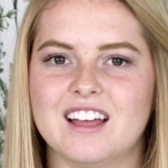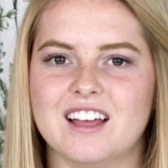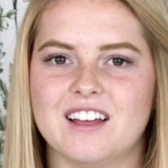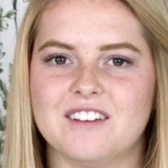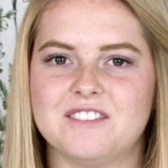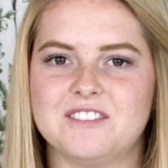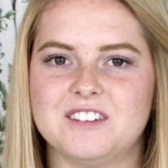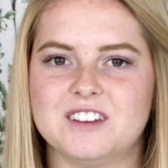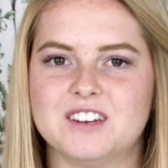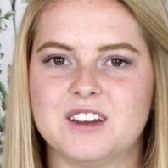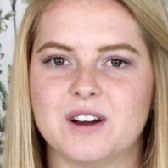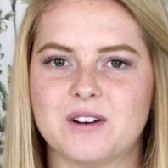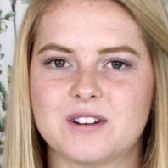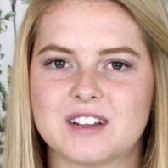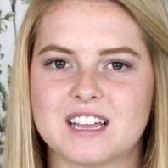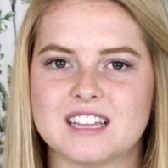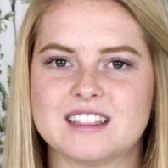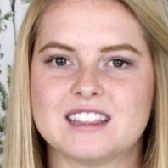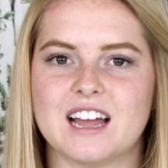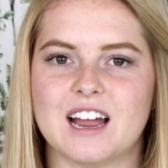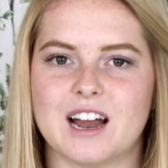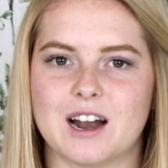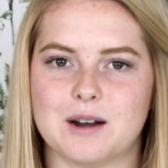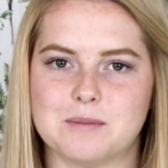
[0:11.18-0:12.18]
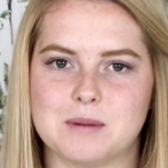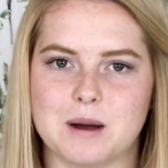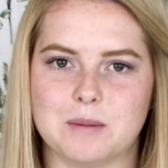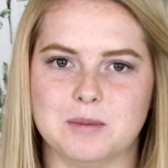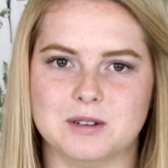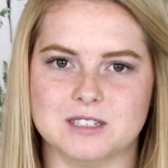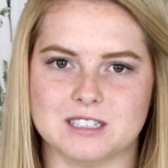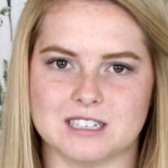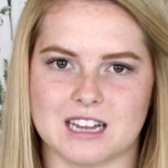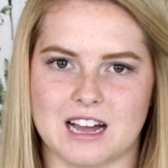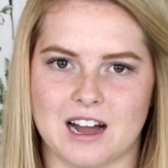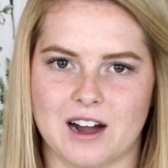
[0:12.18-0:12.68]
If you don't get the air
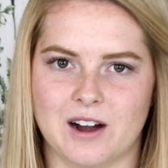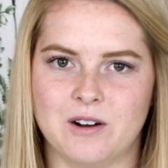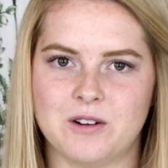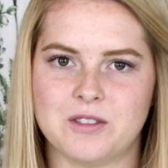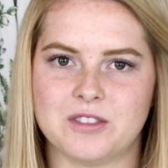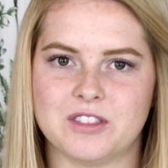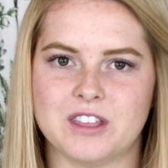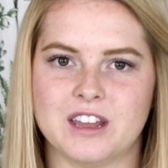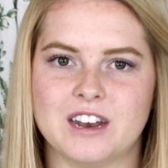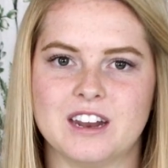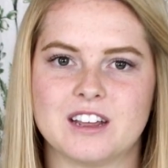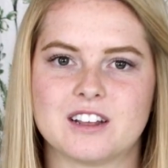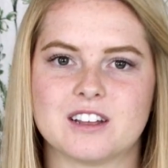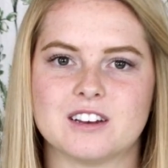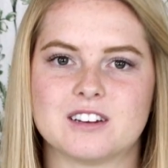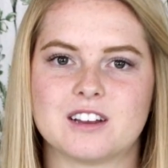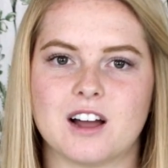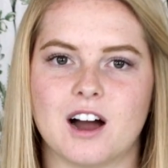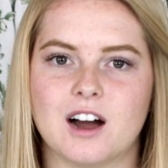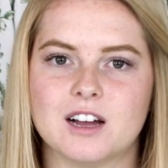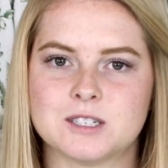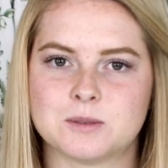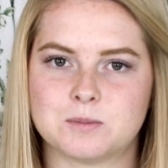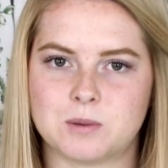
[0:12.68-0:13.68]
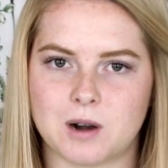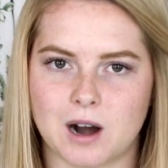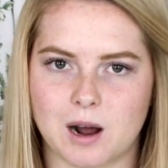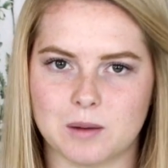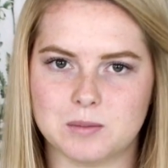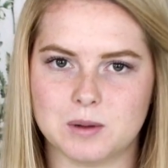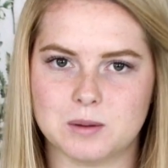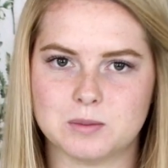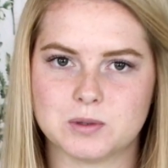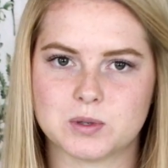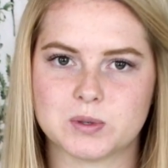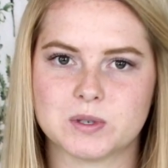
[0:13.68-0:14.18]
bubbles out, then it could cause
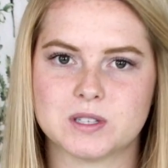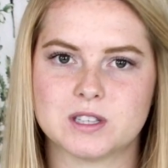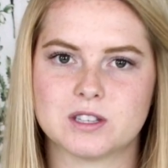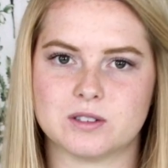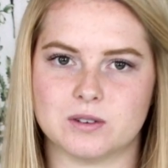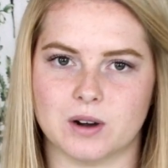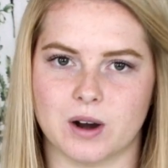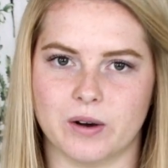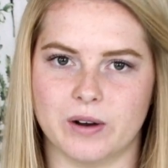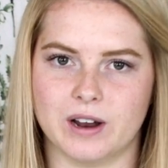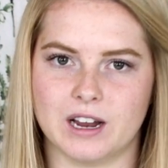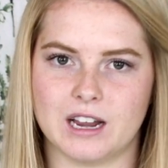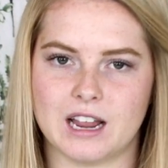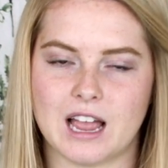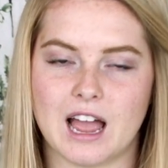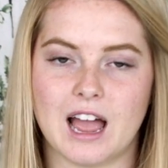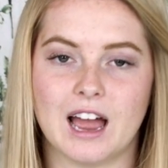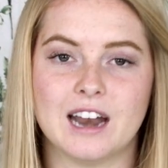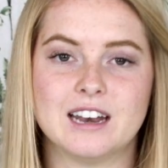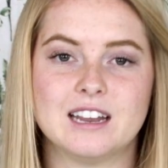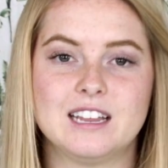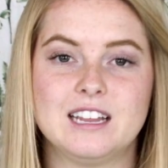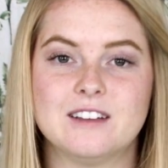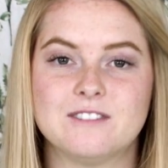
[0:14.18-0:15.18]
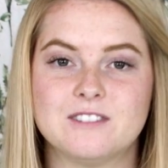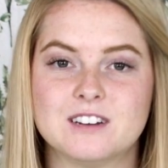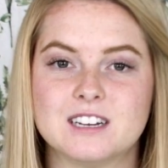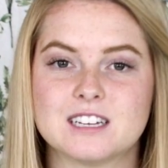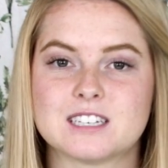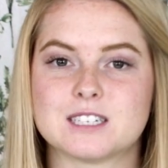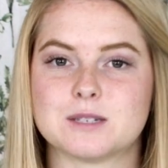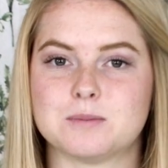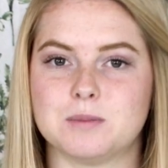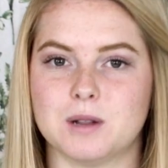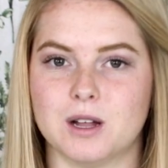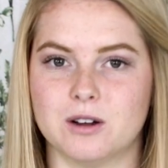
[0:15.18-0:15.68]
problems when throwing and even
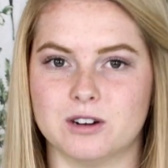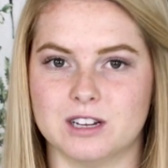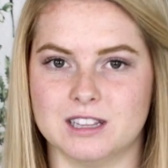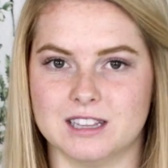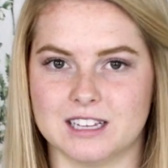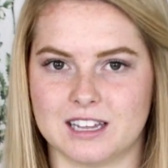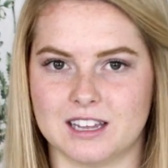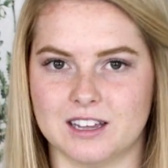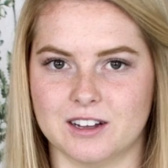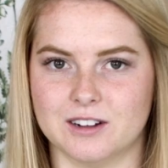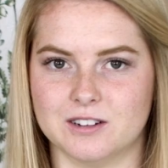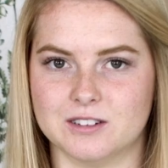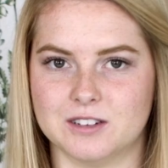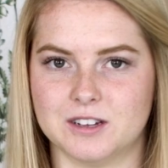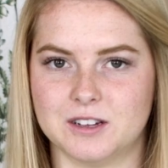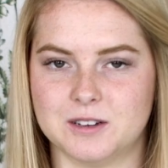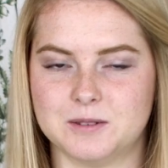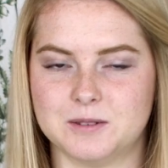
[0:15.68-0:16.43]
explode in the kiln.